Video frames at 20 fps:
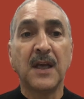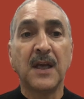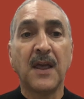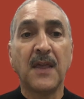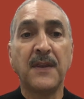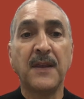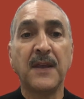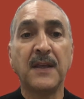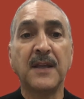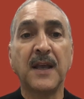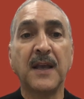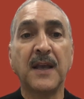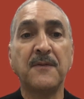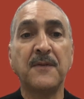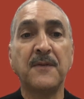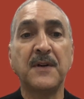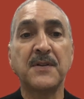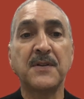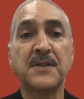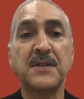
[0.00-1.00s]
the
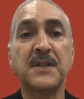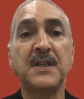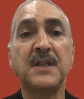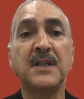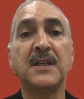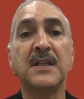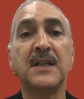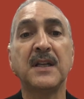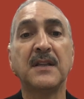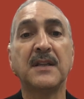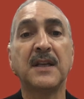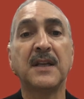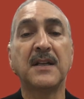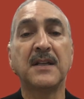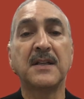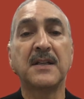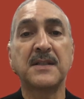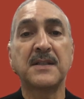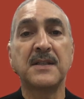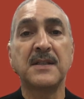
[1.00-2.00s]
diversity that
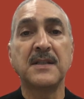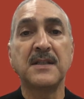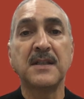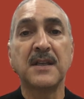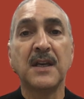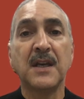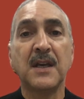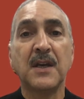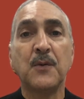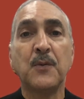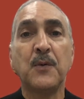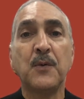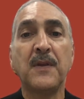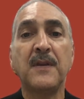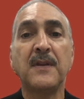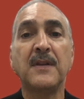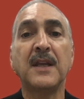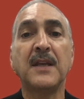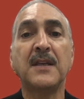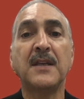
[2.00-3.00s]
exists
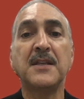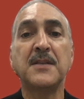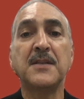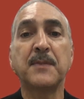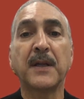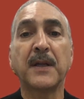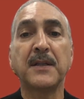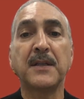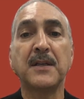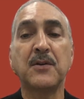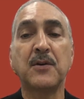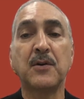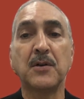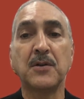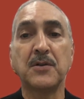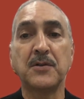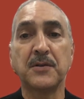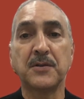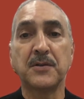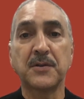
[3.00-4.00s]
within the Hispanic
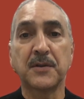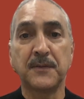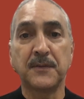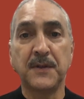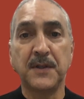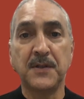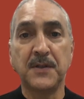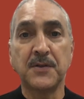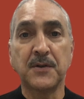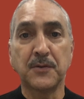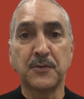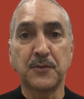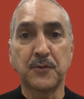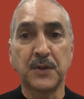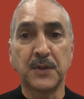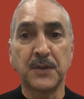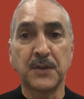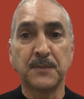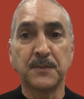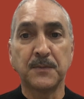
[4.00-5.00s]
cultures of this
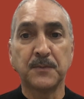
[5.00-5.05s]
country.